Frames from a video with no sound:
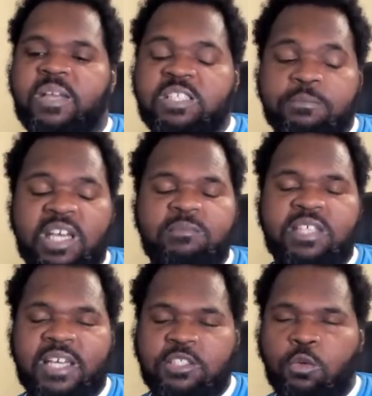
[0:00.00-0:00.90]
sometimes
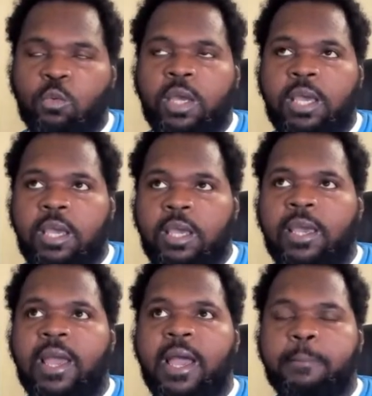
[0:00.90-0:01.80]
that's the way it
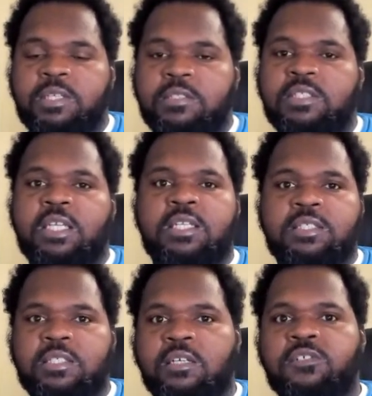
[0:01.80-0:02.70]
happens in
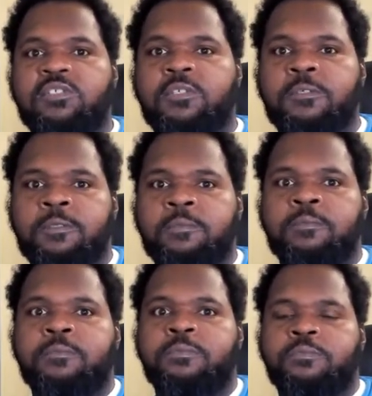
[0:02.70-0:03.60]
these cells.
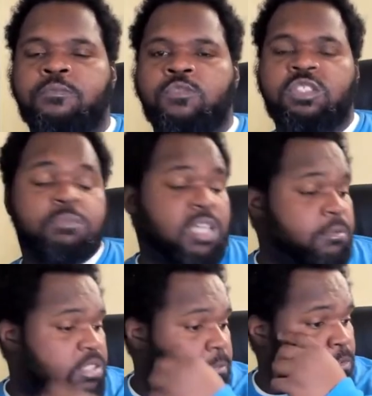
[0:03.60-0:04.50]

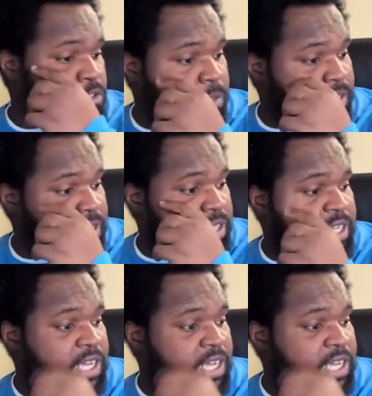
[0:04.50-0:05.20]
Sometimes the most politically